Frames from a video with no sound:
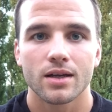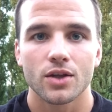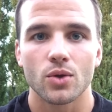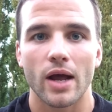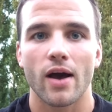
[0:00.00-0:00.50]

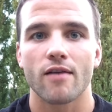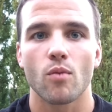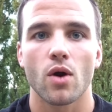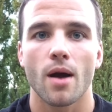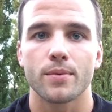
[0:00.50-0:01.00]
you now have
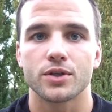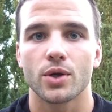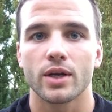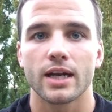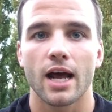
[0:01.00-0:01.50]
more
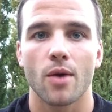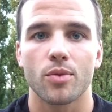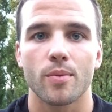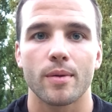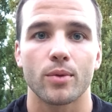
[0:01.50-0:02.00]
opportunity to help
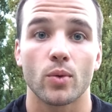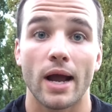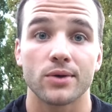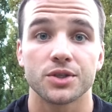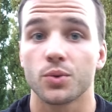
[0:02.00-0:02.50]
the people
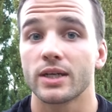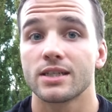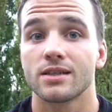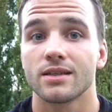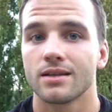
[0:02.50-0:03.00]
around you,
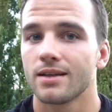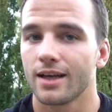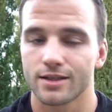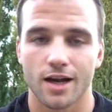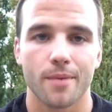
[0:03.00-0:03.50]
which
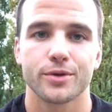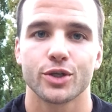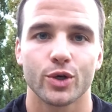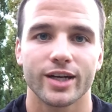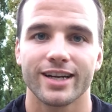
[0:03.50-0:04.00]
is an
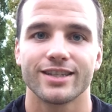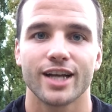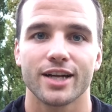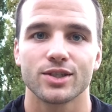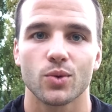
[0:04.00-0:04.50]
opportunity to
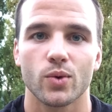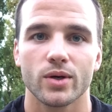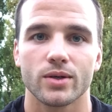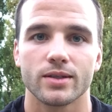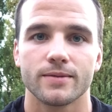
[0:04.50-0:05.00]
change the world.
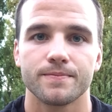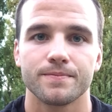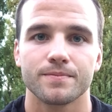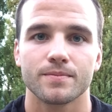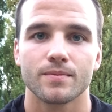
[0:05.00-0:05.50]

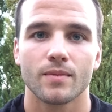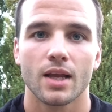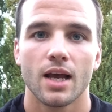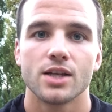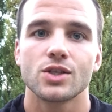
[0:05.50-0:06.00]

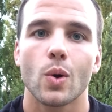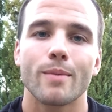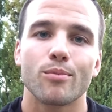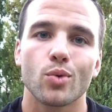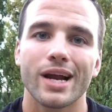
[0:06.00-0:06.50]
So
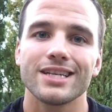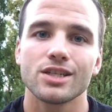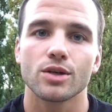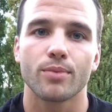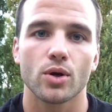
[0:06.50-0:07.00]
embrace
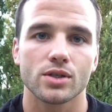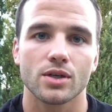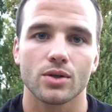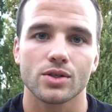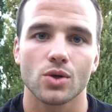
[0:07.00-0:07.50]
your
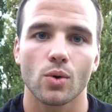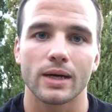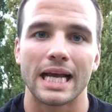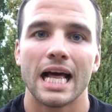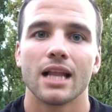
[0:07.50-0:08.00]
personal
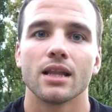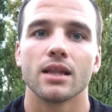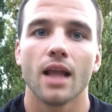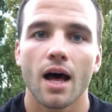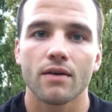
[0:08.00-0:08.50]
story.
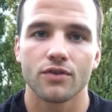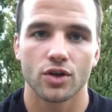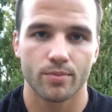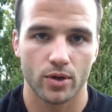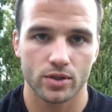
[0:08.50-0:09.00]
Love
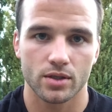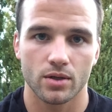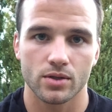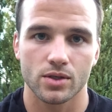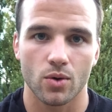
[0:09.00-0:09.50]
your
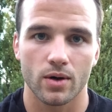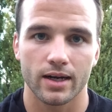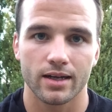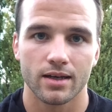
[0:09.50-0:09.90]
personal story.